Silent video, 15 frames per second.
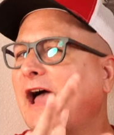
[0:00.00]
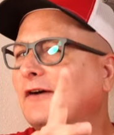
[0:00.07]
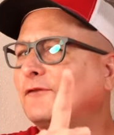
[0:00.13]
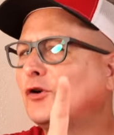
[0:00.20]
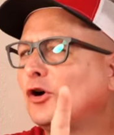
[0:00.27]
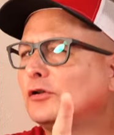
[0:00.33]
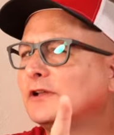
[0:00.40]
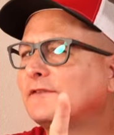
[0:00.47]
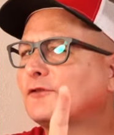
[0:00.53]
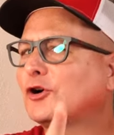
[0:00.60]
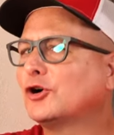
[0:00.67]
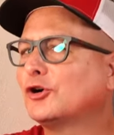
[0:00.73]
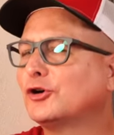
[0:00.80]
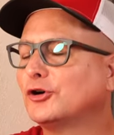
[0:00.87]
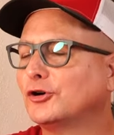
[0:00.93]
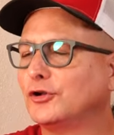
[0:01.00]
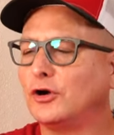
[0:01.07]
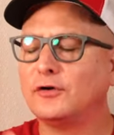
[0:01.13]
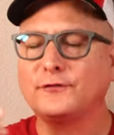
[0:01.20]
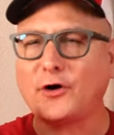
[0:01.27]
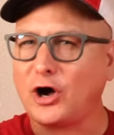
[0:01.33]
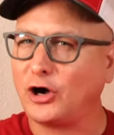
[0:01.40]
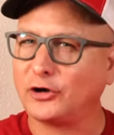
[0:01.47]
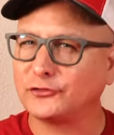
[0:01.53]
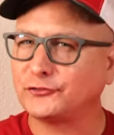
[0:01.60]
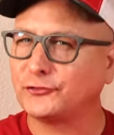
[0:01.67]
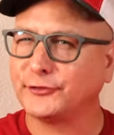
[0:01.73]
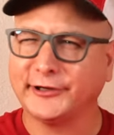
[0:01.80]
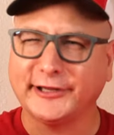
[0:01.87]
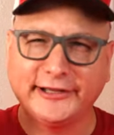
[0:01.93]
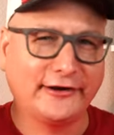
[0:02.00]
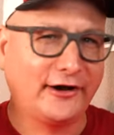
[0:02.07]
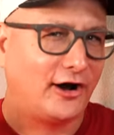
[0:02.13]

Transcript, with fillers: Have you all ever heard of Austrian